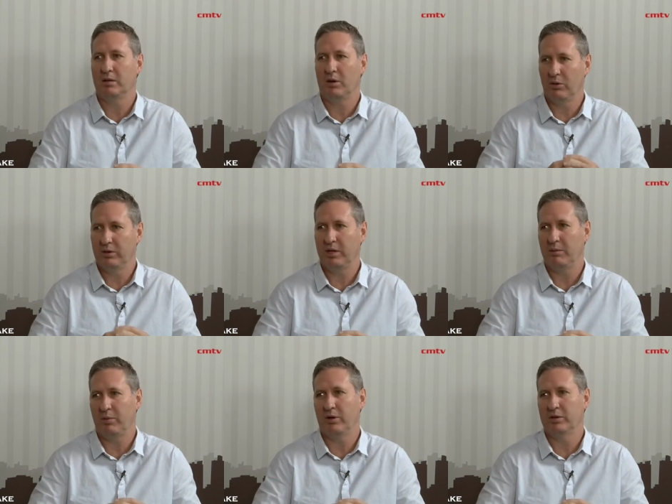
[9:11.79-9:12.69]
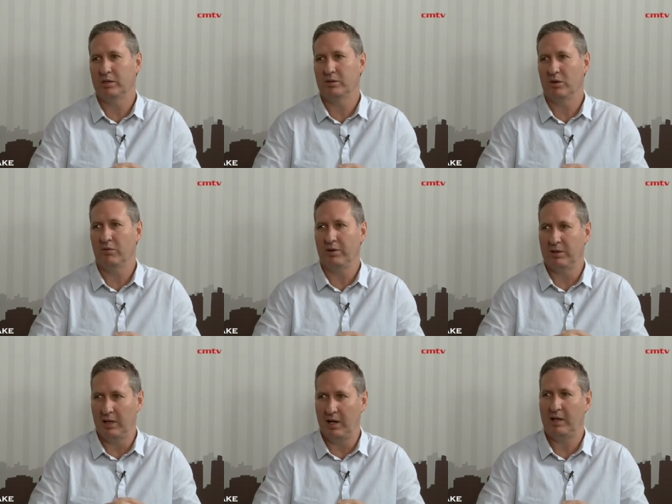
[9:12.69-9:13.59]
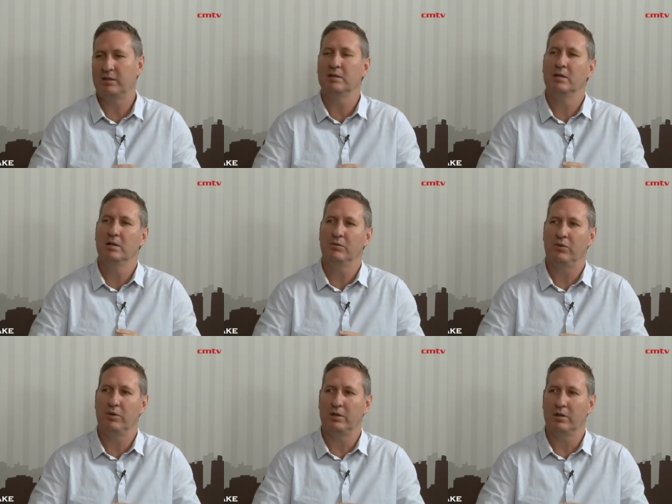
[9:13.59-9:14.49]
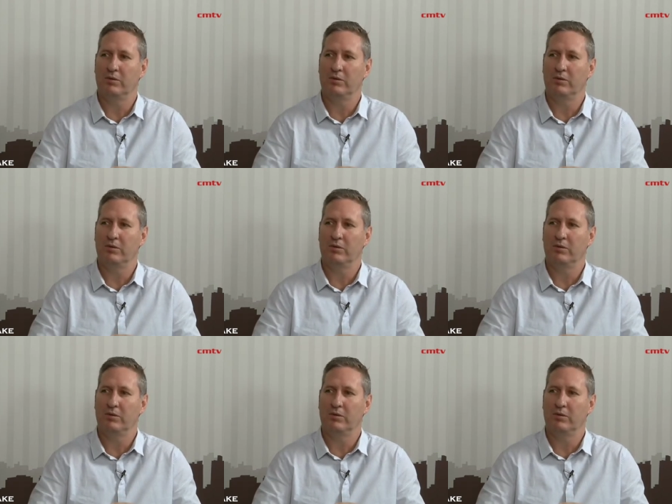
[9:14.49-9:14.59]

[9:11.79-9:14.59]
halt that process of a neglect for the